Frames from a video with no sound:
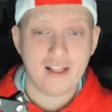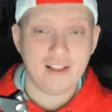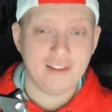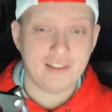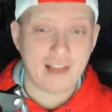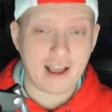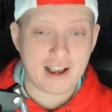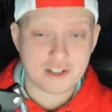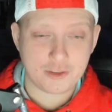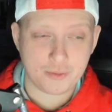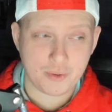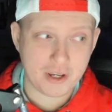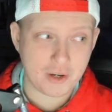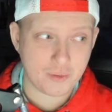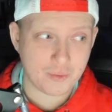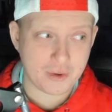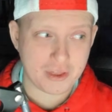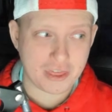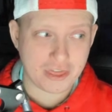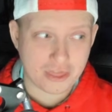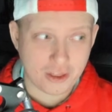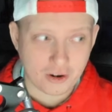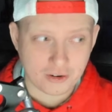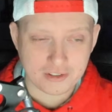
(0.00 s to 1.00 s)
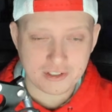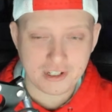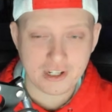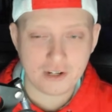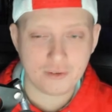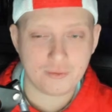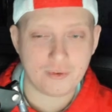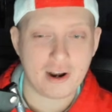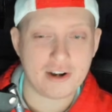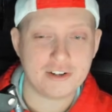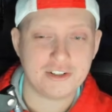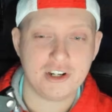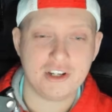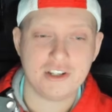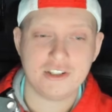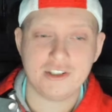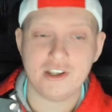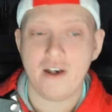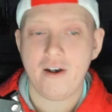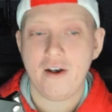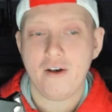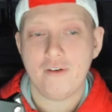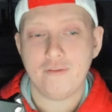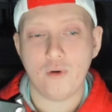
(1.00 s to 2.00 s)
last week with 13 rushes
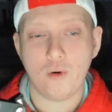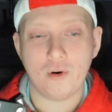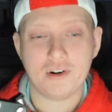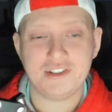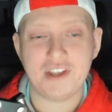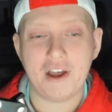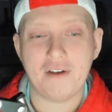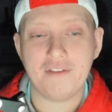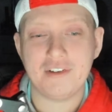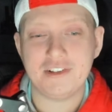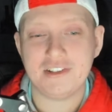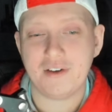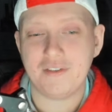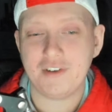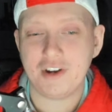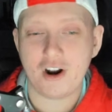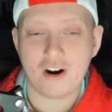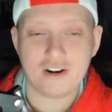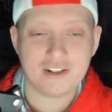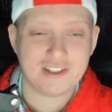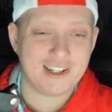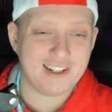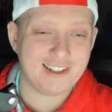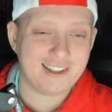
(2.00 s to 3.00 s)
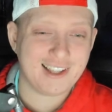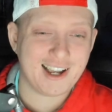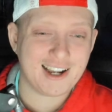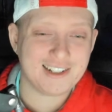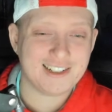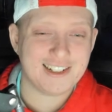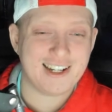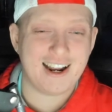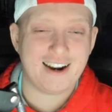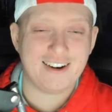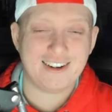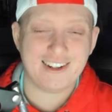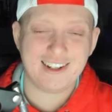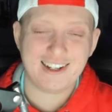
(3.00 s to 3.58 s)
for 77 yards and a touchdown.